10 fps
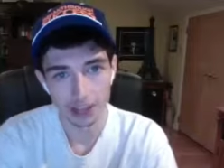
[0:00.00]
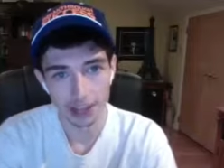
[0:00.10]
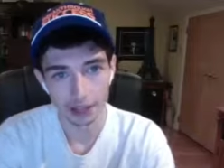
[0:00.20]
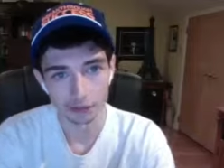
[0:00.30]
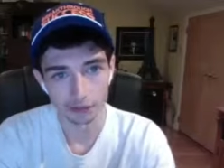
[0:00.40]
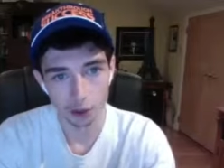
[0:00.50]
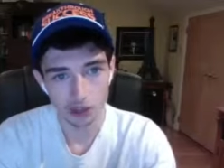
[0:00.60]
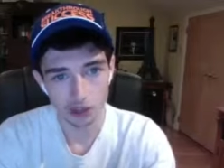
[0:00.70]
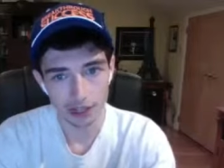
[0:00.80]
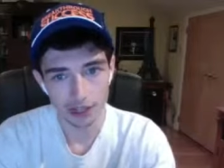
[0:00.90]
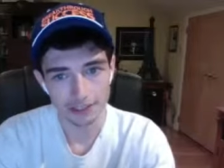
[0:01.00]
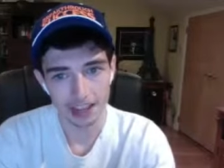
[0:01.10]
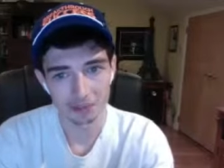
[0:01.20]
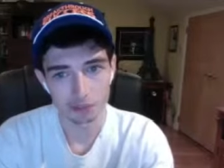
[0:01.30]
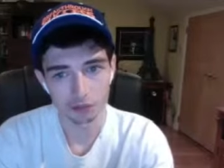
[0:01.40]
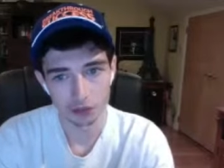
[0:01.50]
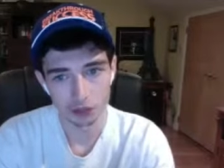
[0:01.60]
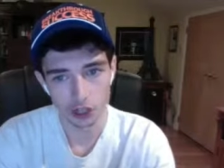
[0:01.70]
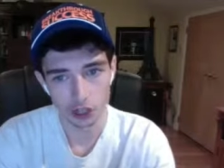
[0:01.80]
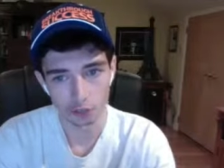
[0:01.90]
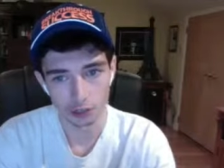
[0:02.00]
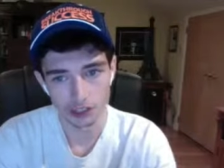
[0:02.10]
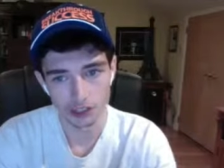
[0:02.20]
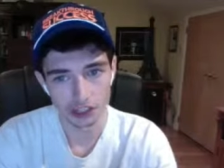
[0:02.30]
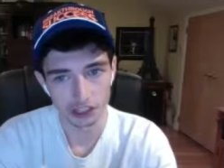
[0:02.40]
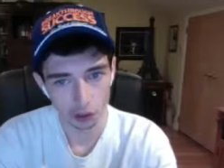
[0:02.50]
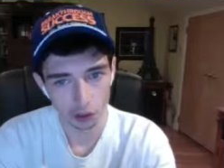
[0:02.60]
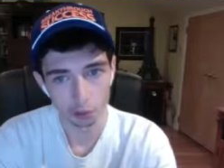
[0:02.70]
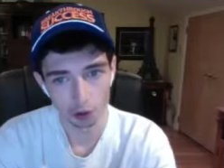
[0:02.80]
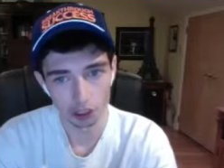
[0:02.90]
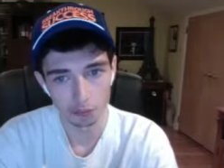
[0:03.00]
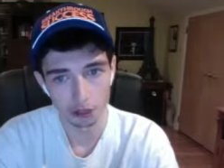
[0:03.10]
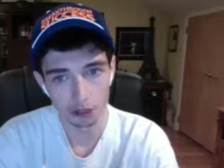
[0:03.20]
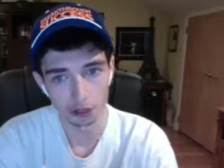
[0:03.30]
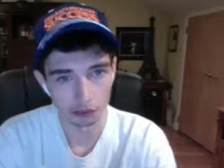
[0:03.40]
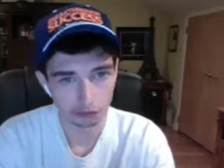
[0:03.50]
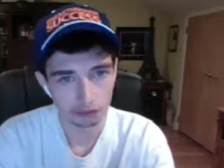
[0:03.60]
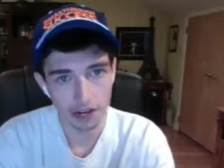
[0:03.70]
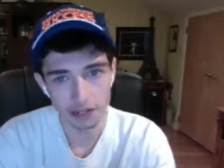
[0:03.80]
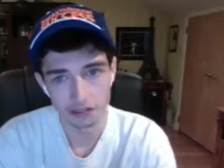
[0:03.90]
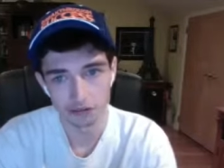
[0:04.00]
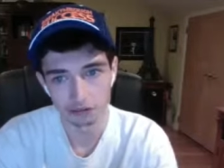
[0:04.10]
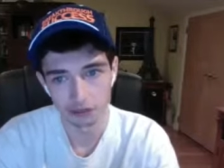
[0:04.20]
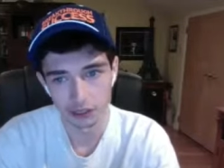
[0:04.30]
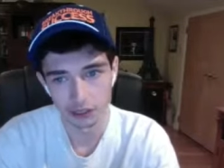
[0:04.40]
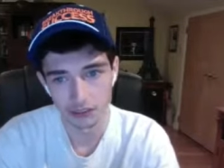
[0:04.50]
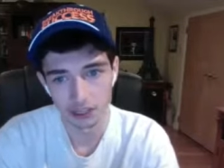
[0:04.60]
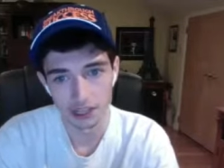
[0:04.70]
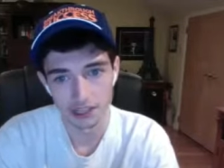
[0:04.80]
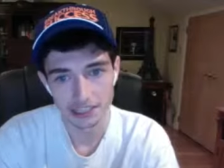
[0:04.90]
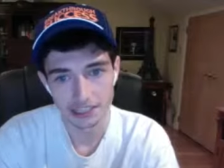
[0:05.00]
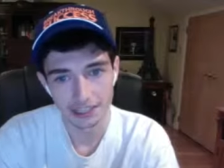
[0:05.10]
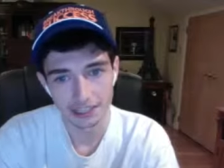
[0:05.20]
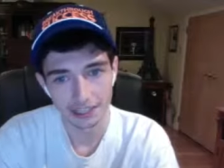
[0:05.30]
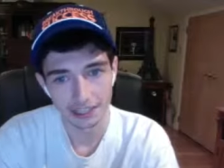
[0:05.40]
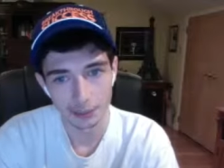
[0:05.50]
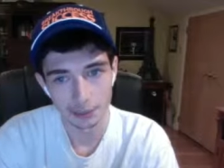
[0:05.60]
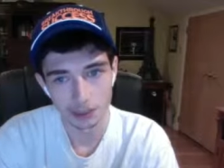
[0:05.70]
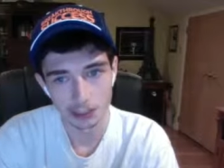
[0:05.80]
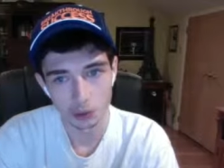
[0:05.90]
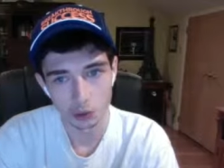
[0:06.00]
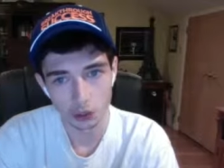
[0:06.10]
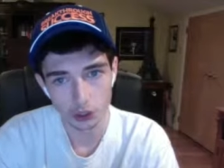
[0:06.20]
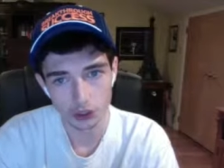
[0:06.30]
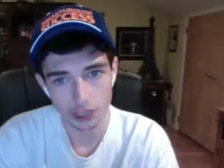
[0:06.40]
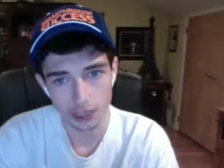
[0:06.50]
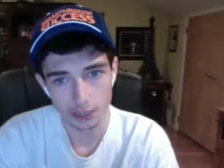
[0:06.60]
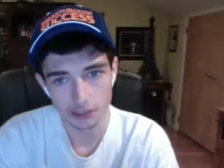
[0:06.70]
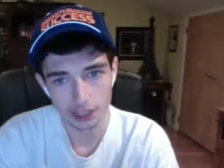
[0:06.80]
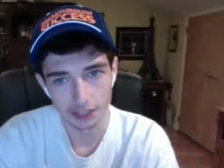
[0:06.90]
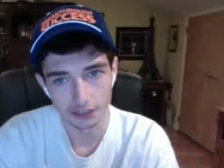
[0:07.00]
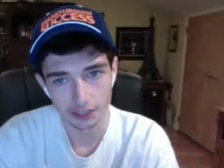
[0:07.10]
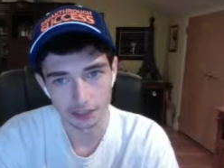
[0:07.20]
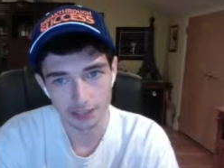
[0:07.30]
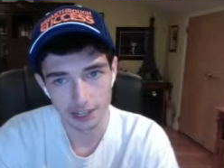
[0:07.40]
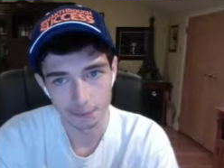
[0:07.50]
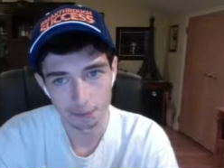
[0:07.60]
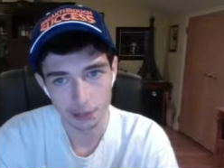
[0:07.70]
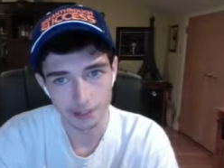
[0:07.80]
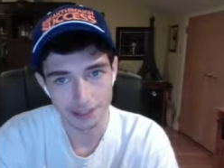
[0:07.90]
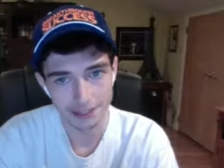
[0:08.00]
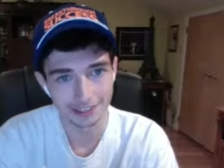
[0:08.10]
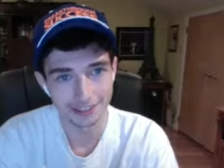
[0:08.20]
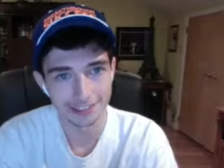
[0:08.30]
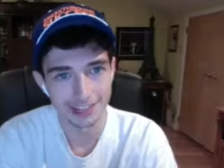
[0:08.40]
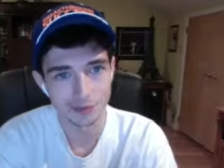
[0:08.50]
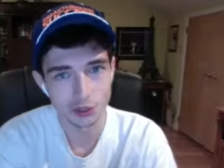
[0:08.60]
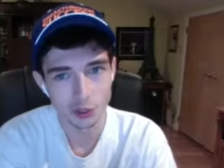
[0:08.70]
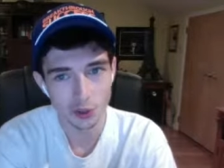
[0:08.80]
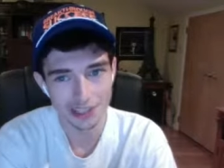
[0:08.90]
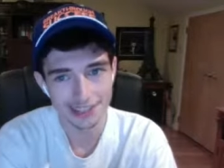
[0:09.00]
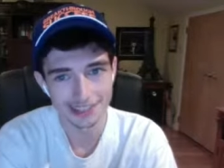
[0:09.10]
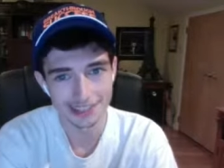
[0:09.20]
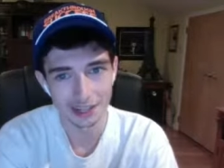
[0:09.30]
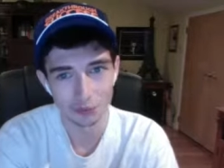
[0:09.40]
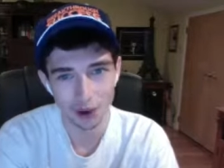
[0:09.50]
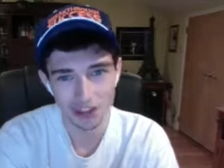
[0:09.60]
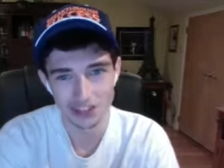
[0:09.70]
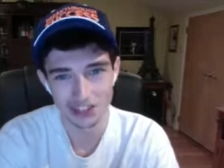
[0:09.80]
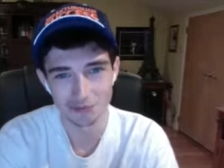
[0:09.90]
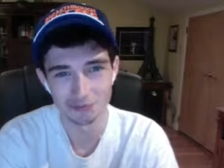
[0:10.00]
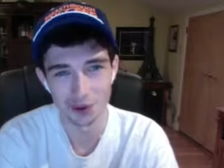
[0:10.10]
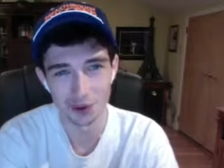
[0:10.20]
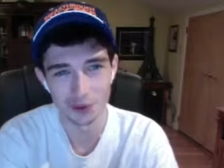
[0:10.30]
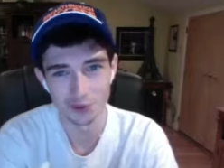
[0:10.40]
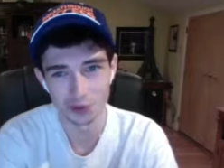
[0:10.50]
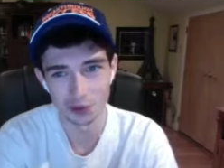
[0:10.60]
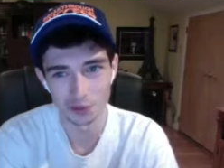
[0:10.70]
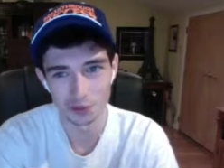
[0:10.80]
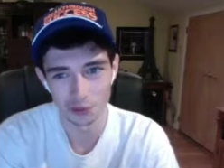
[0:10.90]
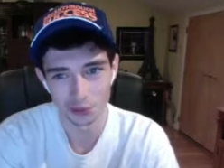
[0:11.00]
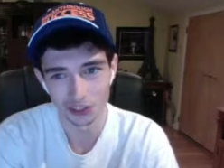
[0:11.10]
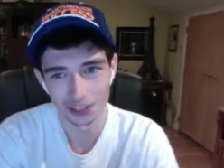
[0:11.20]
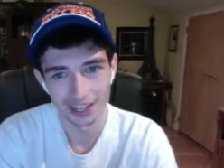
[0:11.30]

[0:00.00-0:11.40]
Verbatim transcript: And those clients have been featured on places like Good Morning America, Fox and Friends, CNN, ABC News, New York Times, Nightline, Time, PBS, LA Times, USA Today, Washington Post, Women's World,